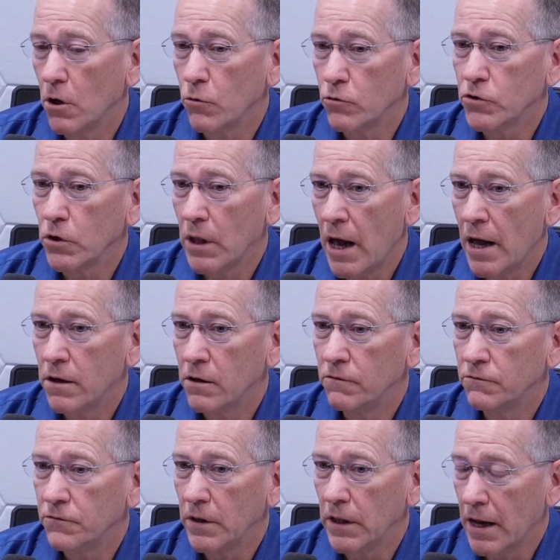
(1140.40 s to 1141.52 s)
yeah, there's a lot
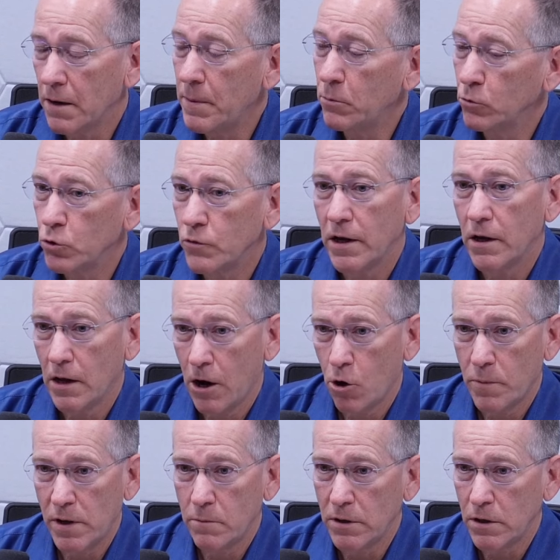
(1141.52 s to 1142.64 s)
of a lot of people doing the
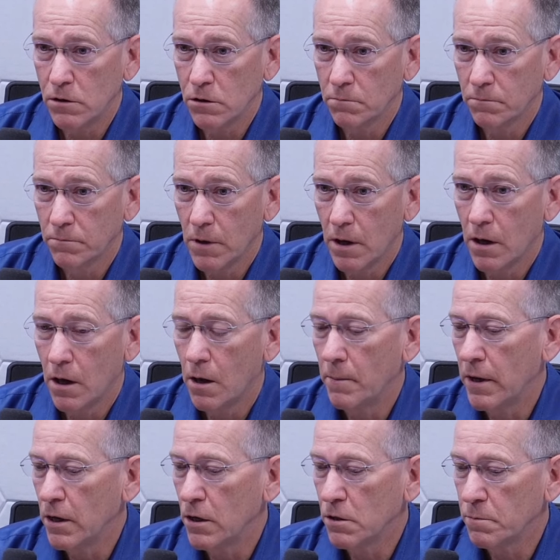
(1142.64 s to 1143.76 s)
Airbnbs,
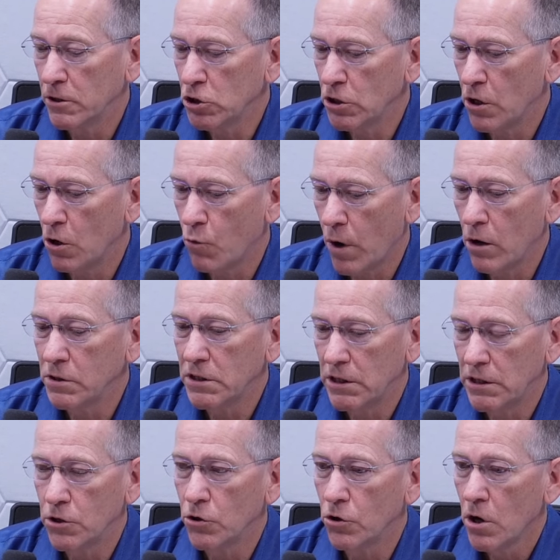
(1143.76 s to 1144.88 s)
um, and especially around
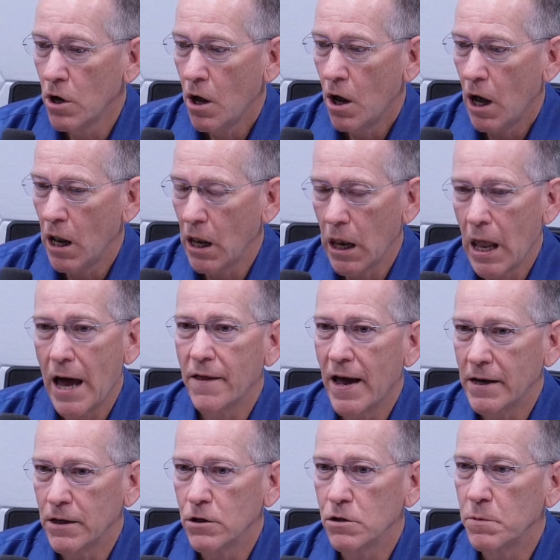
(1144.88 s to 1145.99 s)
here, a lot of
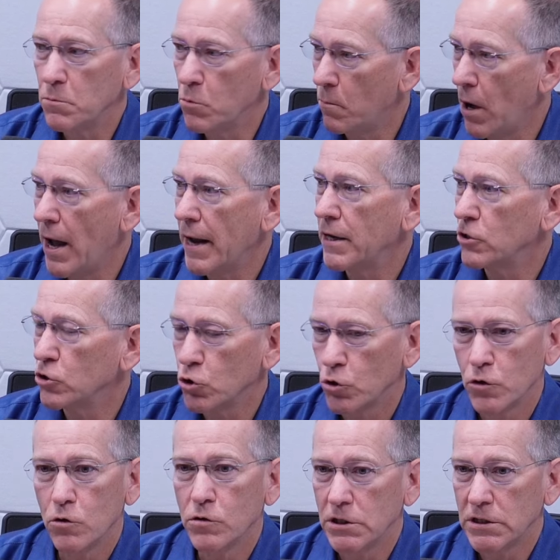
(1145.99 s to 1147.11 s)
that is people buying and
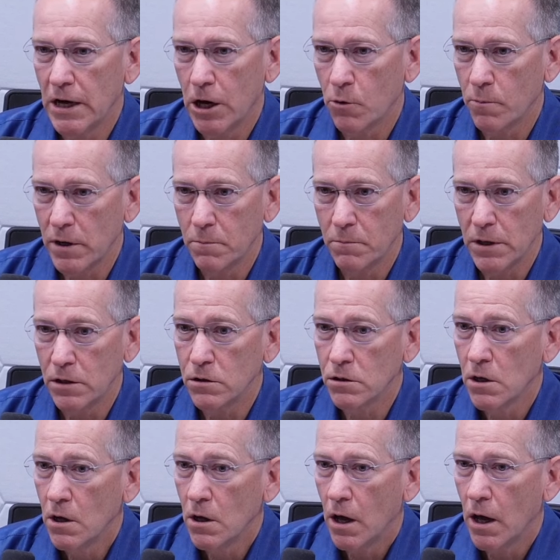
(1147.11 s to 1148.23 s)
turning those into Airbnbs.
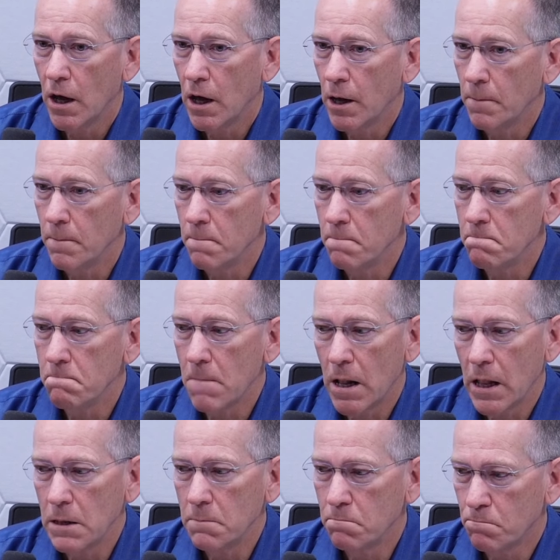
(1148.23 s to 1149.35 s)
Mm-hmm. um,
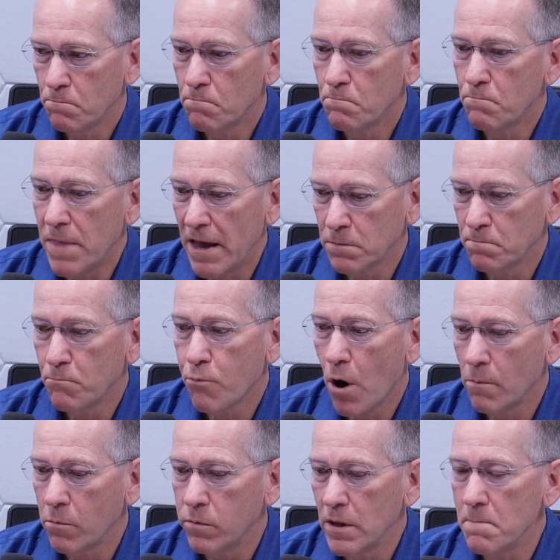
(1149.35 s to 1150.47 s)
uh, that's
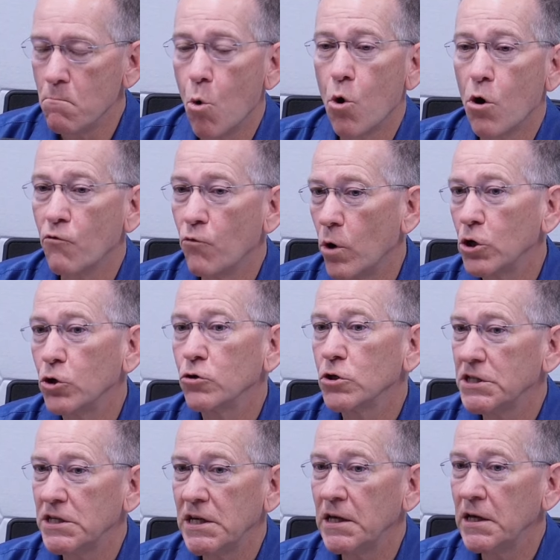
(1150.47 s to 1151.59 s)
probably more of what you're
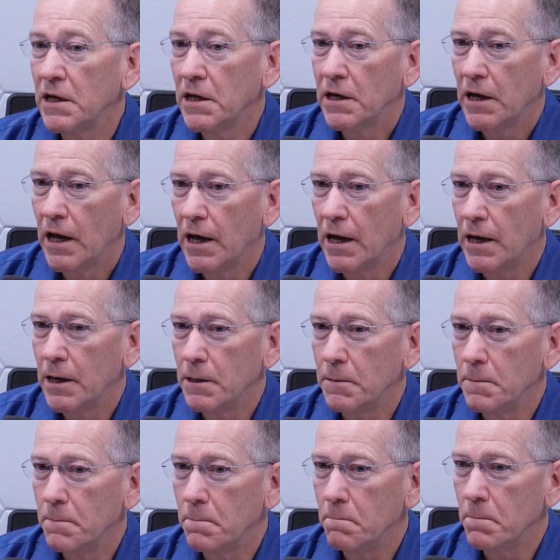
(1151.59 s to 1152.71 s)
seeing.
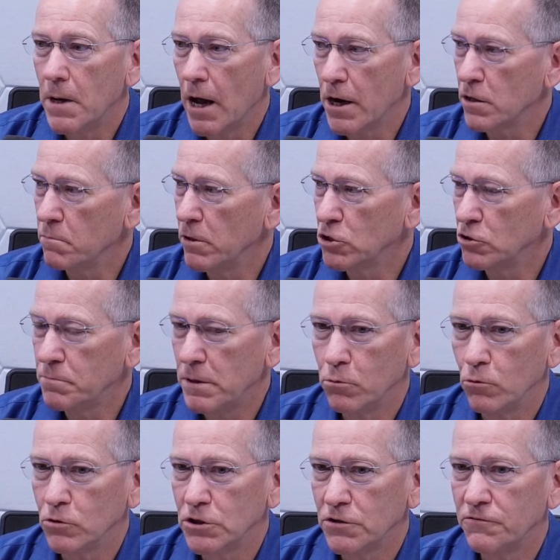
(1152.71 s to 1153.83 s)
Um, not as much as
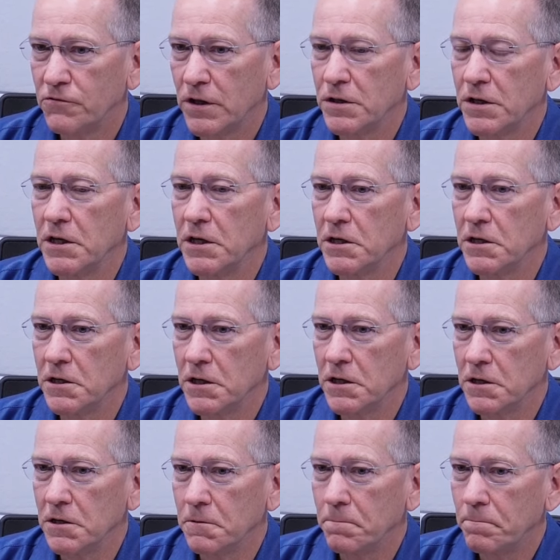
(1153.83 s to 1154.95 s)
people just fixing and
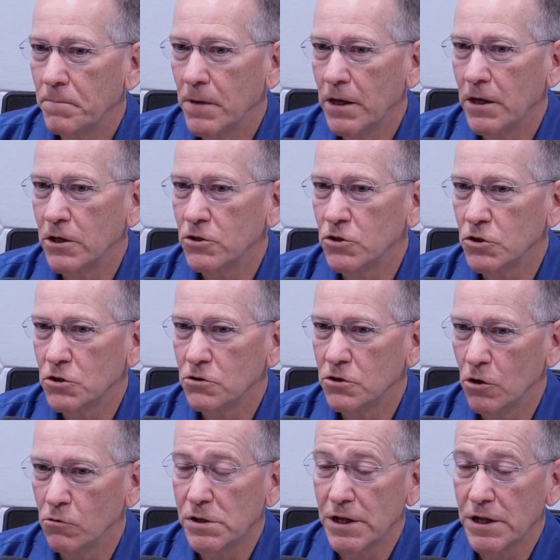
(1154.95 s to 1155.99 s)
and, and just you know